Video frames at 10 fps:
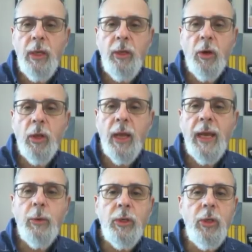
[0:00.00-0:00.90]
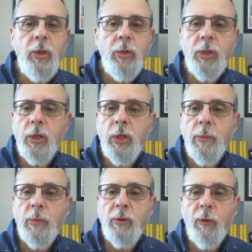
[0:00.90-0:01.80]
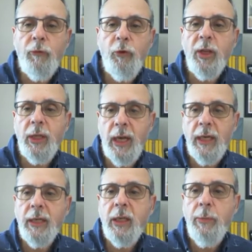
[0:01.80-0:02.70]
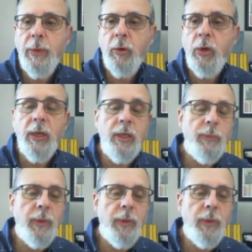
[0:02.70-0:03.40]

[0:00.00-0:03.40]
your language, you use the terms frontline communities,